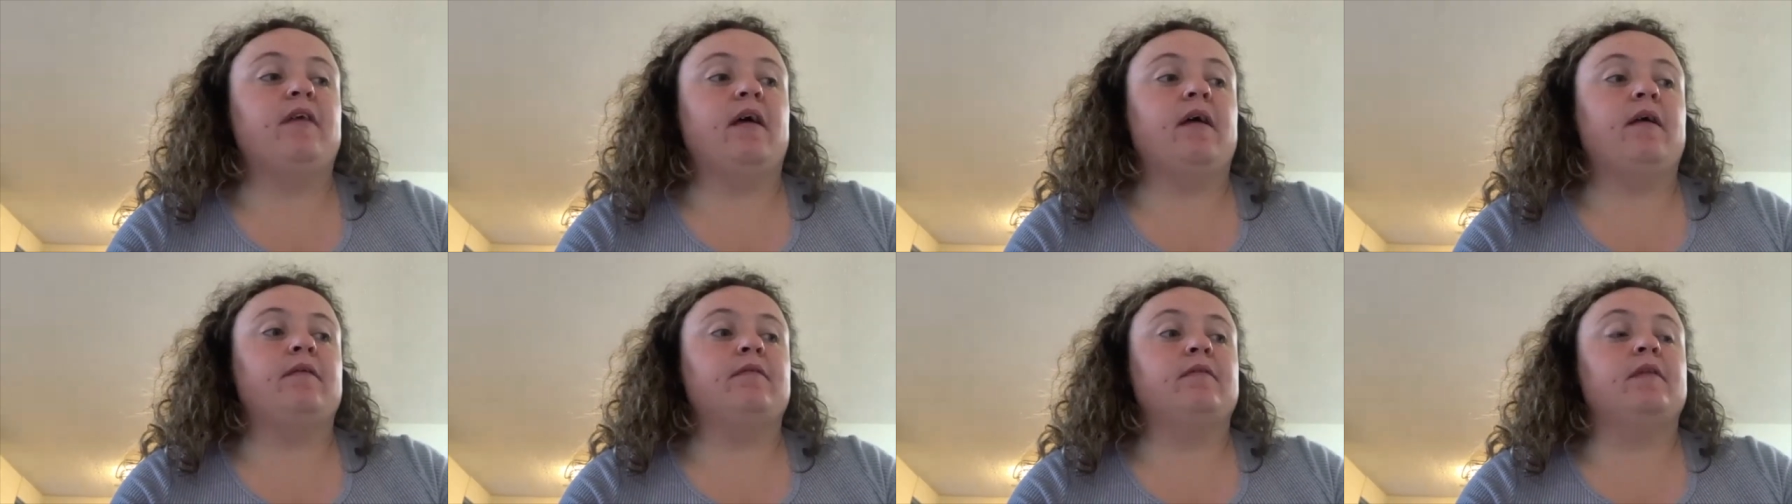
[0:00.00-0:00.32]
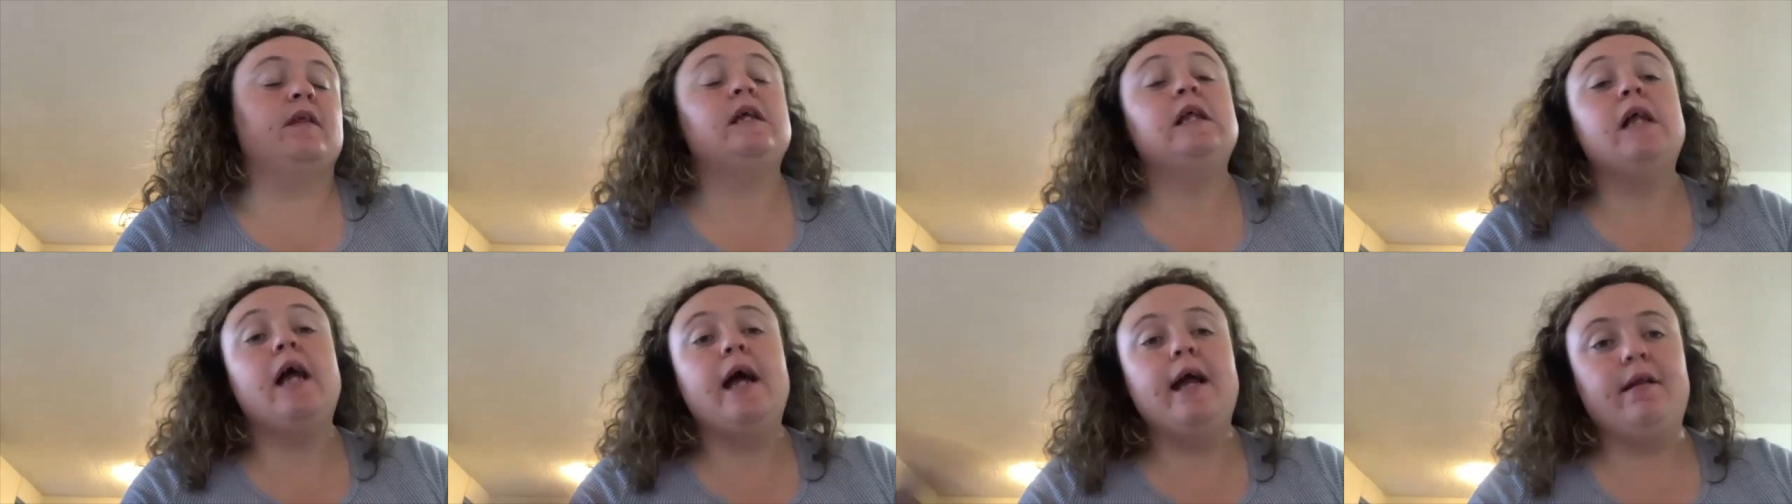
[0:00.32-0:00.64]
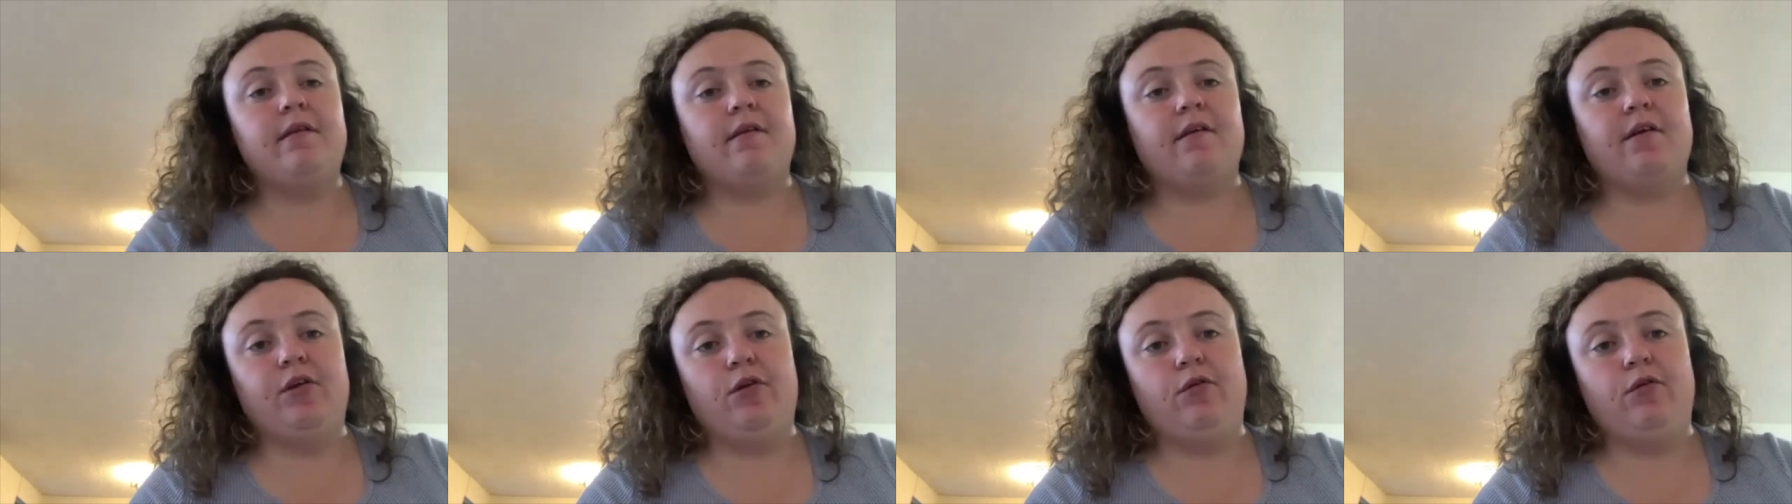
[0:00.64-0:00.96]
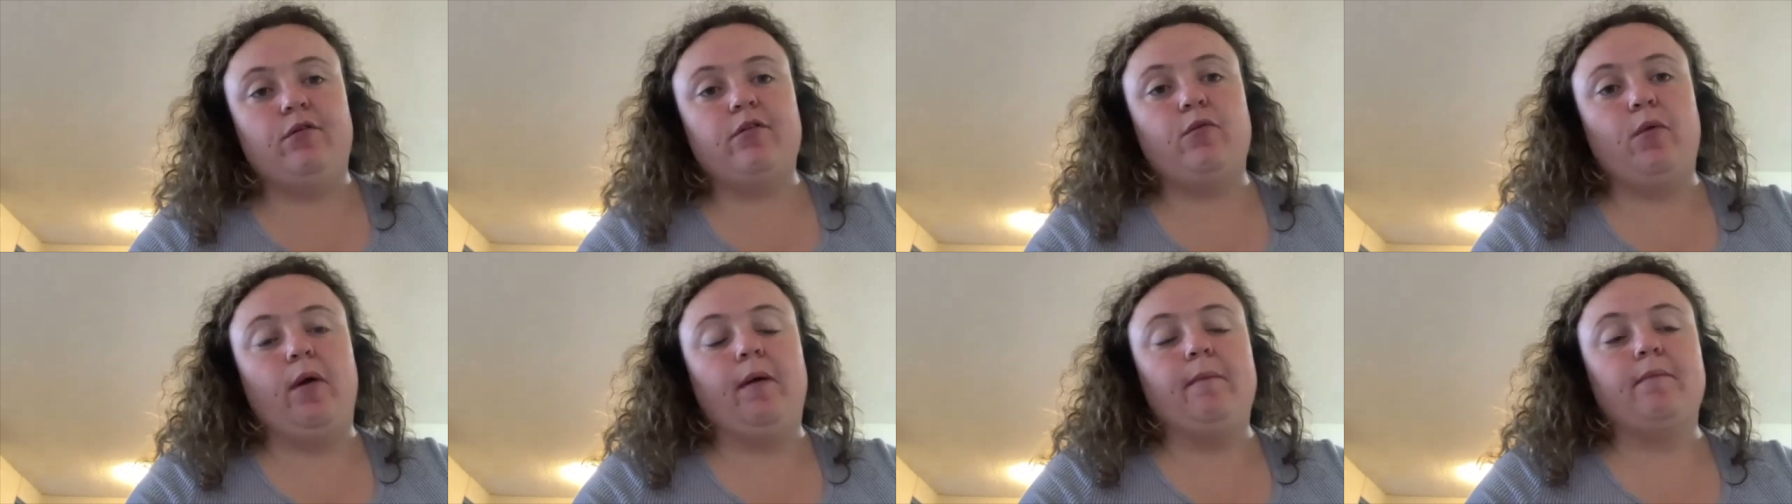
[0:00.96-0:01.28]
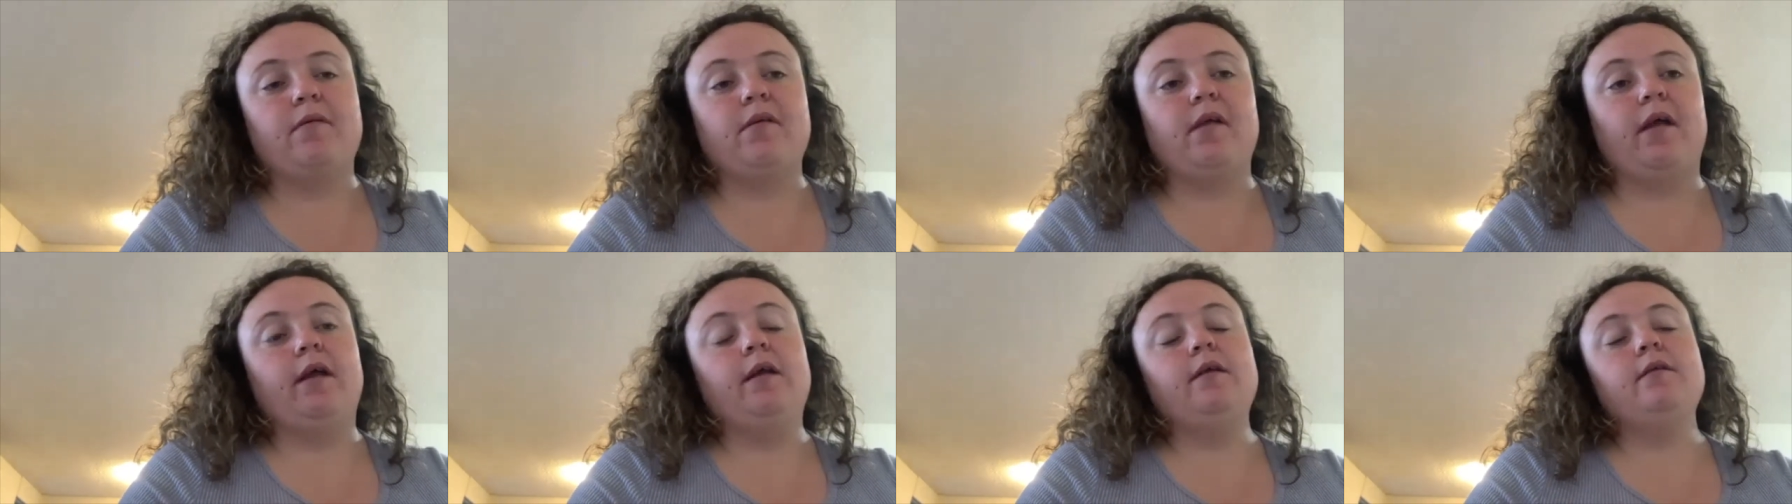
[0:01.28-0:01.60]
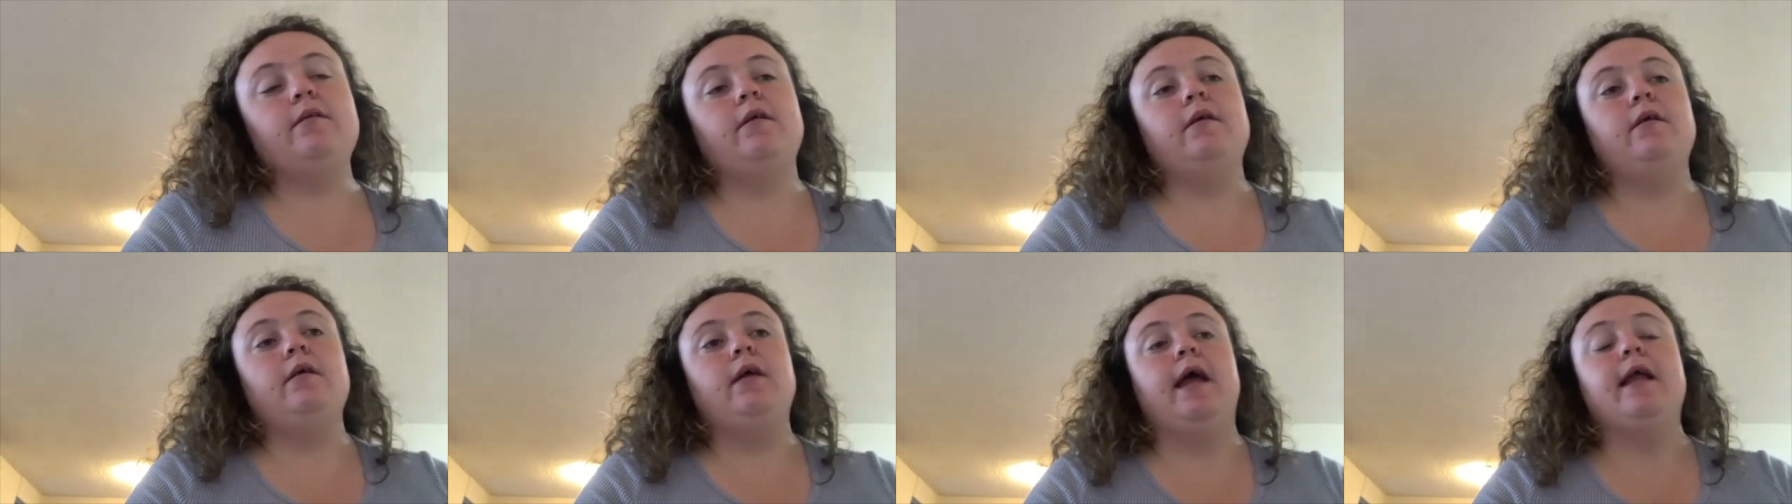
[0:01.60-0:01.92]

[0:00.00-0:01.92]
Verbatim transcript: then the clients could use the website,